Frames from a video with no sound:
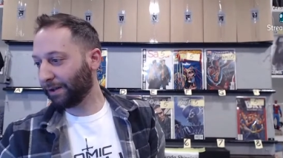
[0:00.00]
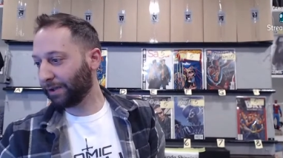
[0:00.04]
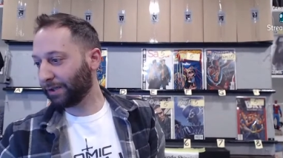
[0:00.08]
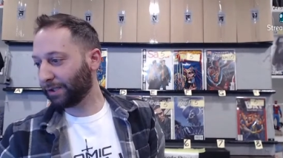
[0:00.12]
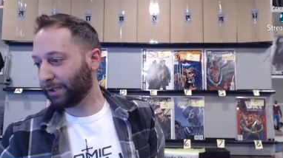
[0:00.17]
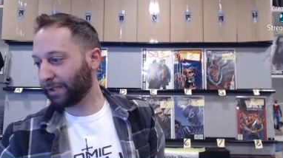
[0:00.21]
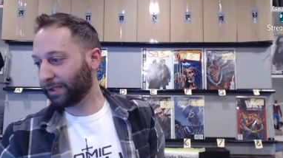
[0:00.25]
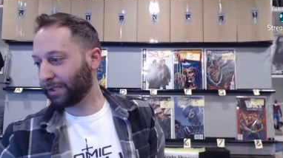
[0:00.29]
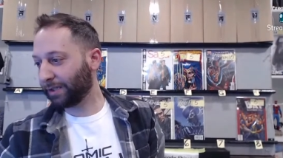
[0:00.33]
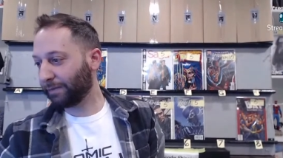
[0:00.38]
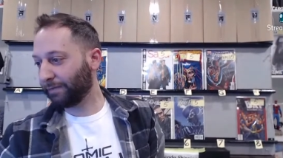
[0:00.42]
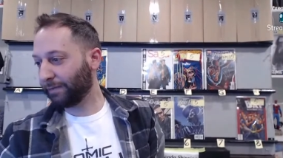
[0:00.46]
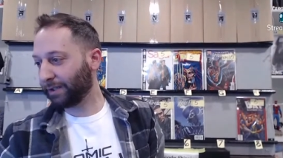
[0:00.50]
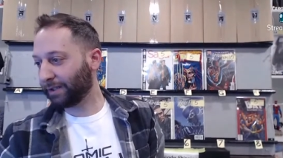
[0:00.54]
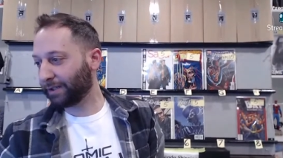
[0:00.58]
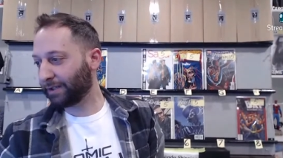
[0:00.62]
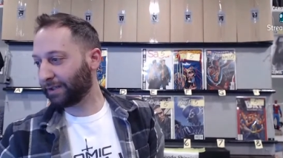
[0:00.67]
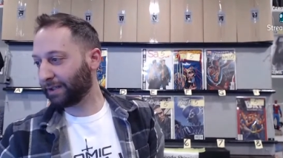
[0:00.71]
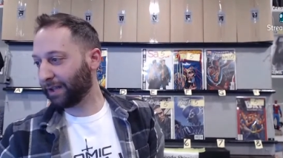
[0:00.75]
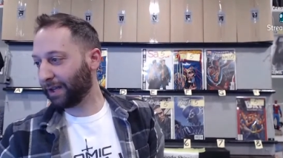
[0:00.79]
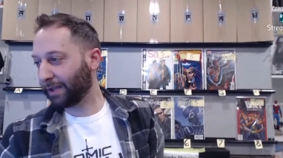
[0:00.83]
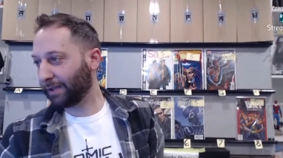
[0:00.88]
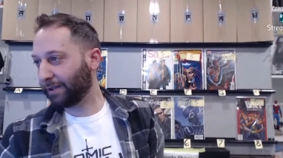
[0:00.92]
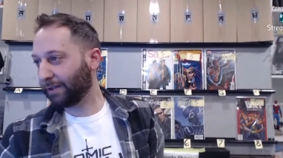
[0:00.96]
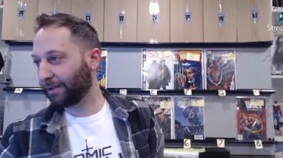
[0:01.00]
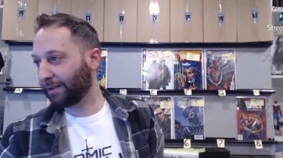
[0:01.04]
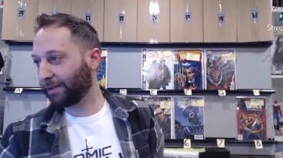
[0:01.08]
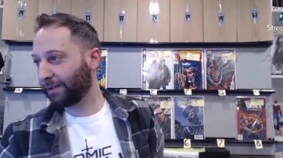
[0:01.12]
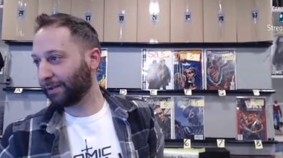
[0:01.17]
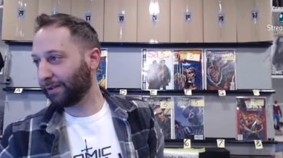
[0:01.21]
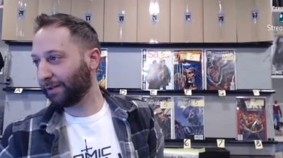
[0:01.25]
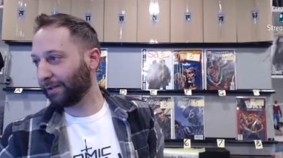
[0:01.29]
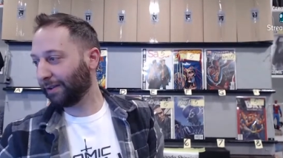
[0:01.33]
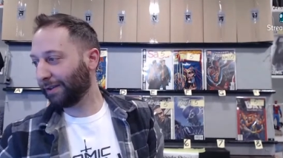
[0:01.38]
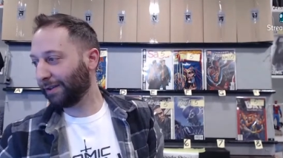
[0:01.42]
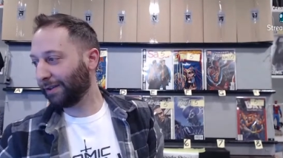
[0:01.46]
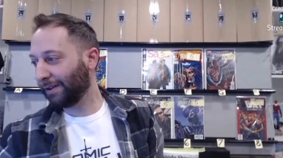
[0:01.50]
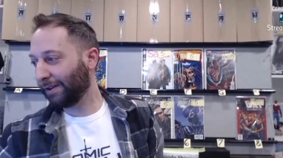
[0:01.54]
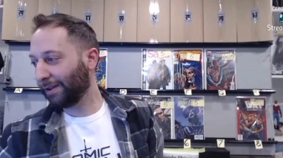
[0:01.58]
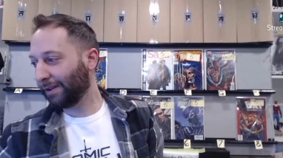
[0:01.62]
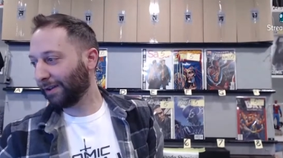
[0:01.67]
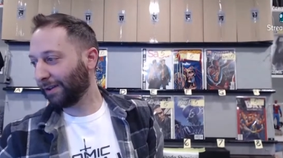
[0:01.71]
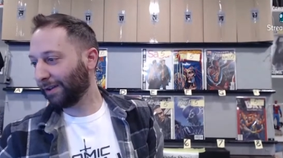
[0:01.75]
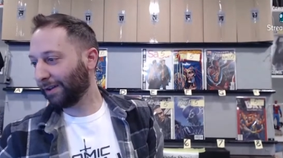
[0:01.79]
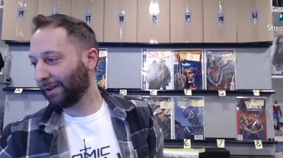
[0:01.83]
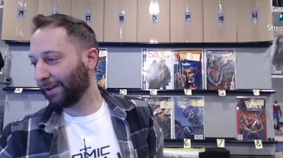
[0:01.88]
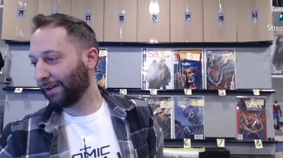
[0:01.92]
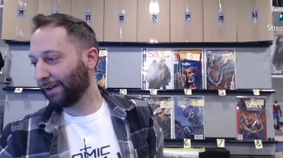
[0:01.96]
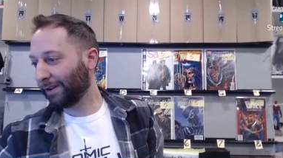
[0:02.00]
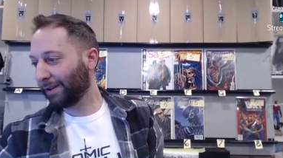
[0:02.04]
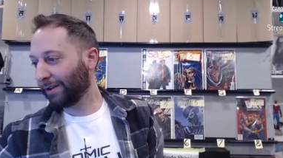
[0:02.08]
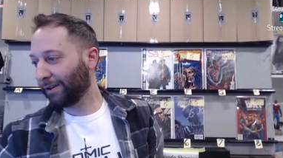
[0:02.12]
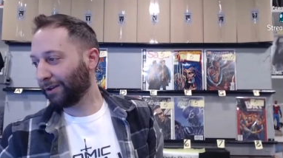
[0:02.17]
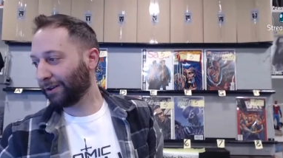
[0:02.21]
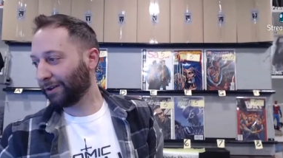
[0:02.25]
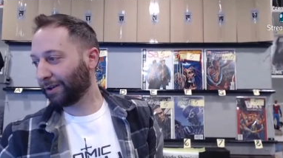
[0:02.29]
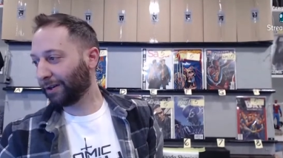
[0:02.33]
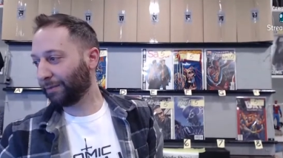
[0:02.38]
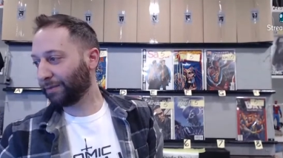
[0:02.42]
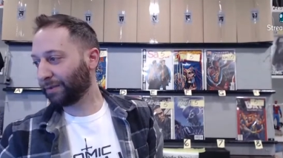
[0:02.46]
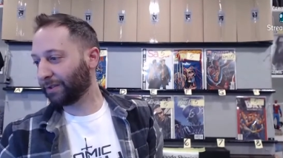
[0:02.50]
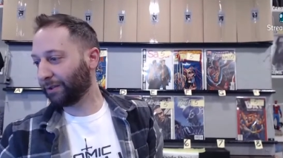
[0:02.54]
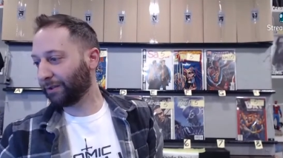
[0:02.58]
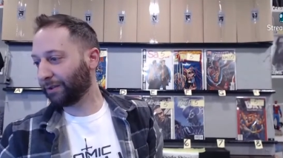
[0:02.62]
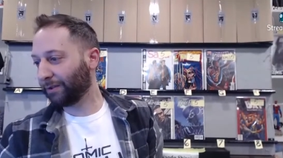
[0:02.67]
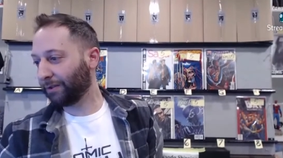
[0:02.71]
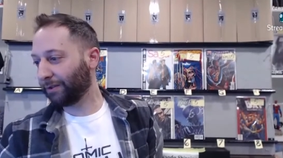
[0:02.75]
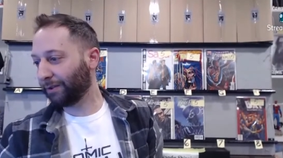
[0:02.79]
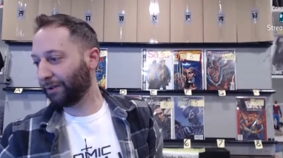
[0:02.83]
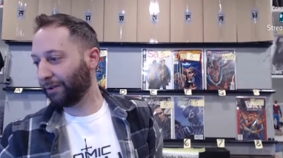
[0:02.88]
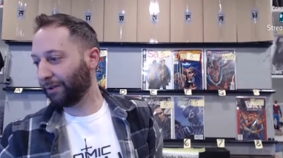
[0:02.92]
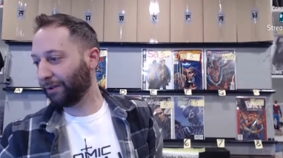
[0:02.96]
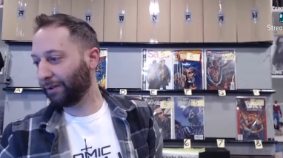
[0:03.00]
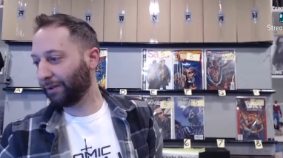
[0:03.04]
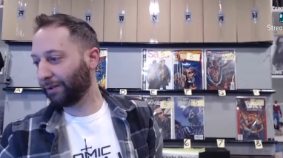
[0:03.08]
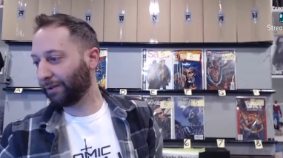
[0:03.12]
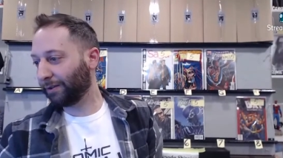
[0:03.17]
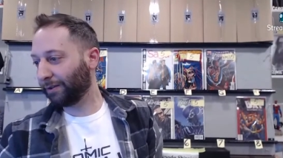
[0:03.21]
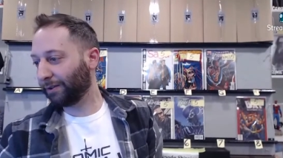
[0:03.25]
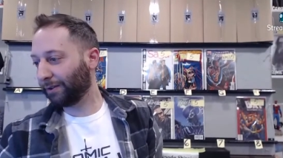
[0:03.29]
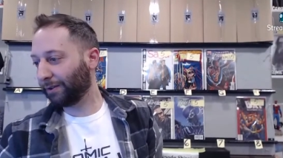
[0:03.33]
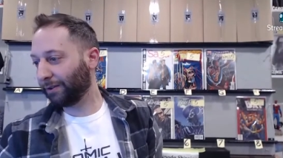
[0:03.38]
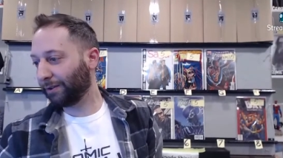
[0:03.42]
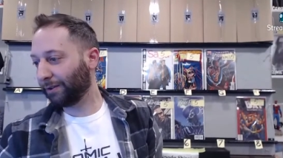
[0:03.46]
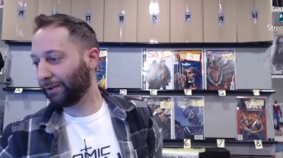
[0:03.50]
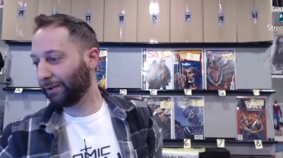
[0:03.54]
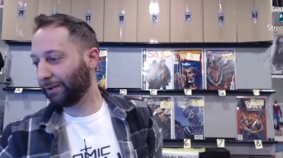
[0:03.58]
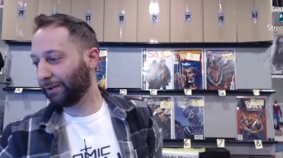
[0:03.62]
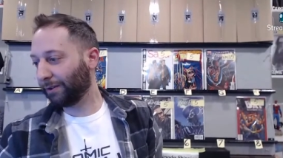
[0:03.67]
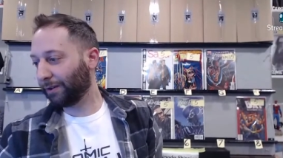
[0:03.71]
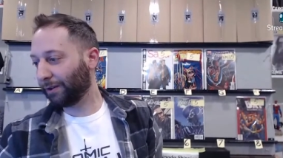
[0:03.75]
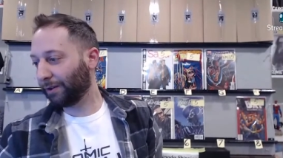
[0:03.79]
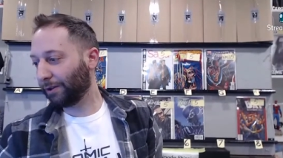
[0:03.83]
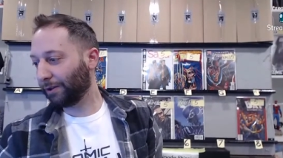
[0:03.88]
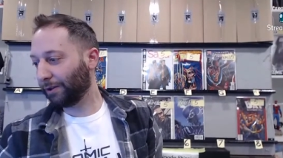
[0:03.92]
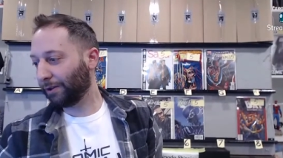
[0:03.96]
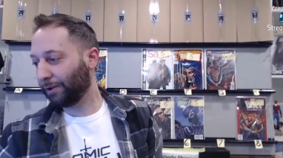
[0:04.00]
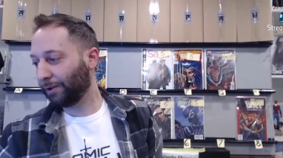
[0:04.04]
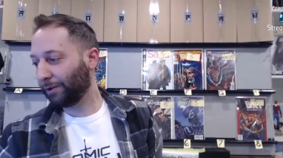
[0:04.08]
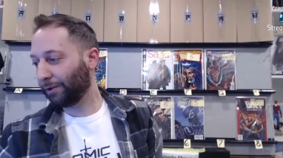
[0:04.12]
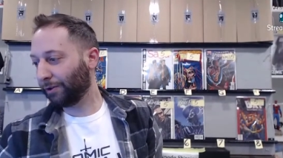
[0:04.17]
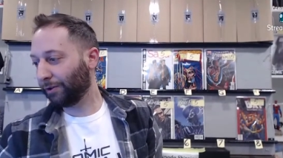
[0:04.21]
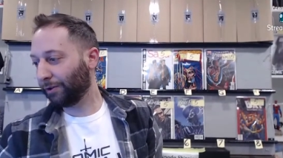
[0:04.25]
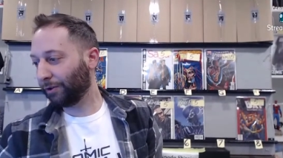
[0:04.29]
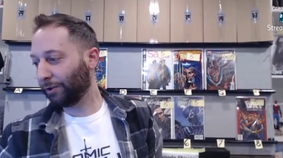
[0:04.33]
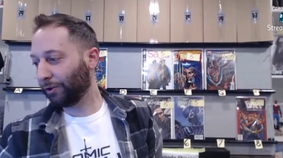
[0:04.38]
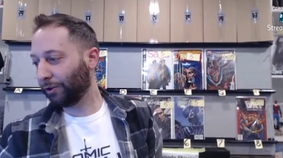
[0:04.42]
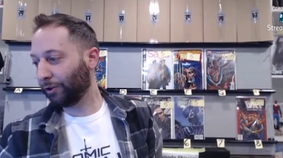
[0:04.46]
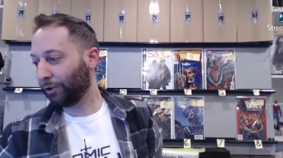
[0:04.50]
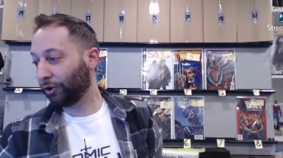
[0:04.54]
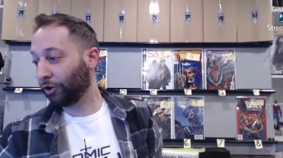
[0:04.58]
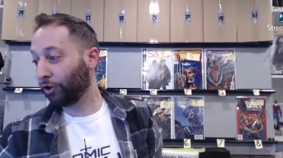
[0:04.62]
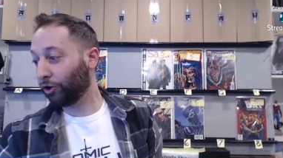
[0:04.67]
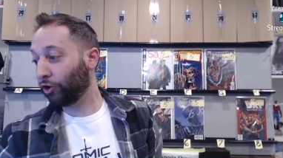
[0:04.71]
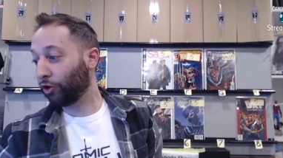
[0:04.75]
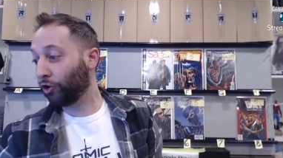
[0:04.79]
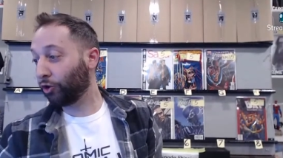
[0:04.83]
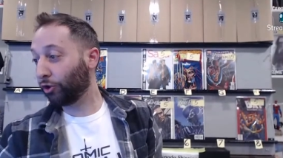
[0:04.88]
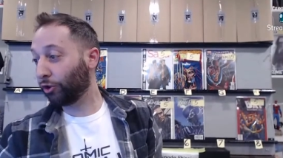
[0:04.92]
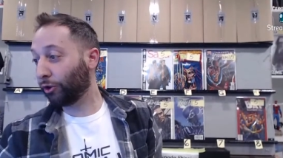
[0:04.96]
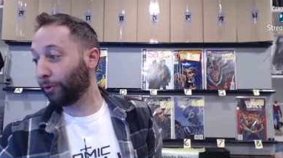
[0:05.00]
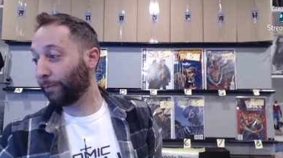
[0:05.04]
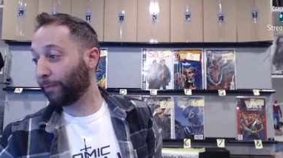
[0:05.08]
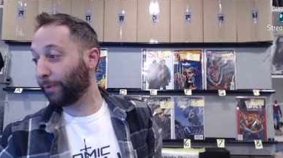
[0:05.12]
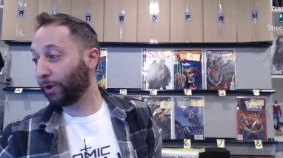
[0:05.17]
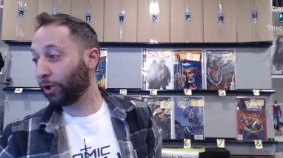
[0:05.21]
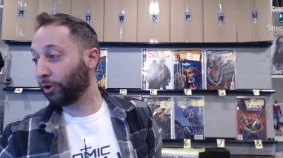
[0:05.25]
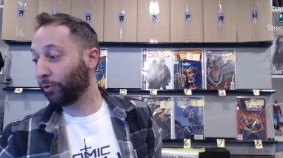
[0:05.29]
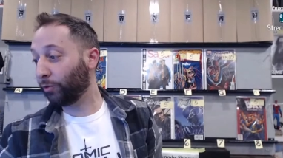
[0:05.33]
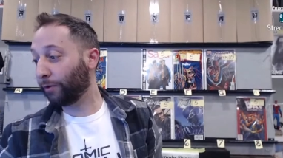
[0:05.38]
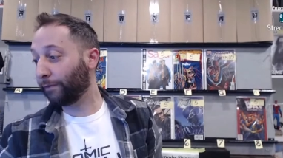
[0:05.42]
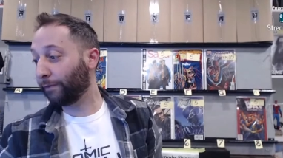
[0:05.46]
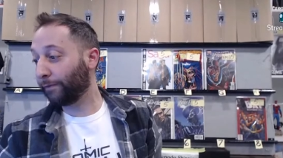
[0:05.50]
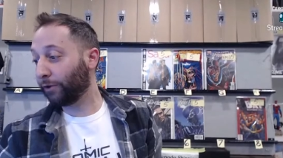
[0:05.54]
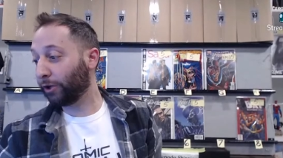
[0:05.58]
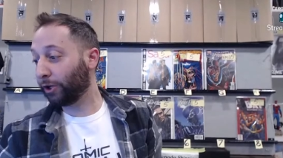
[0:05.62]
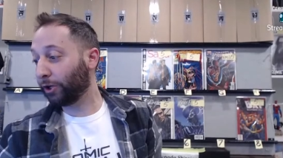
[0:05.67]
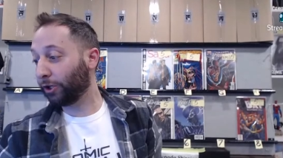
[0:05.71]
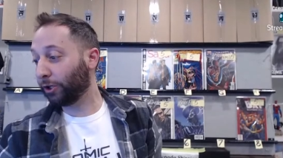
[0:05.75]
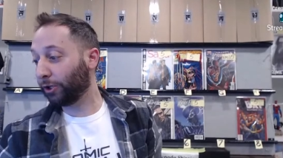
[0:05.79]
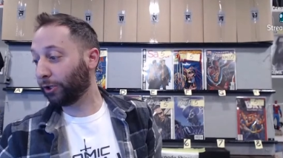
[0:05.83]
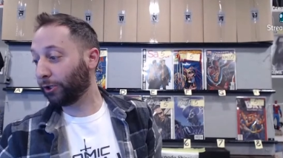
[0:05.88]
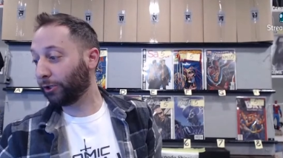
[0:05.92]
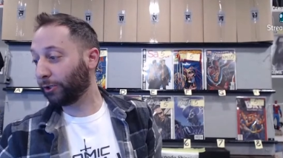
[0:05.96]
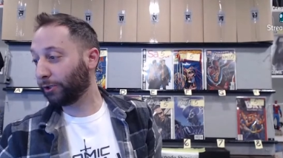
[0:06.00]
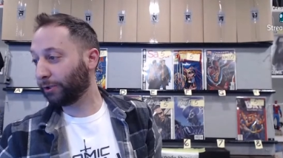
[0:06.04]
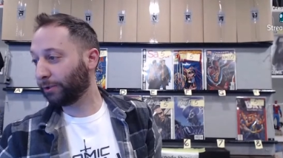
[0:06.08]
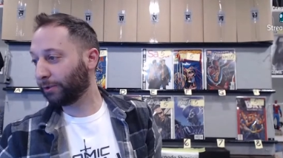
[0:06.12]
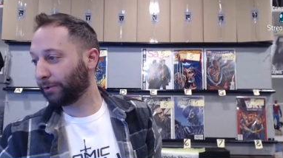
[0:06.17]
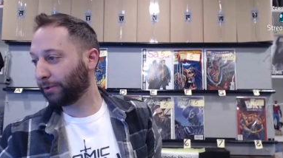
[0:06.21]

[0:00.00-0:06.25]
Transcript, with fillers: just give me a second. Here comes the the the the big reveal.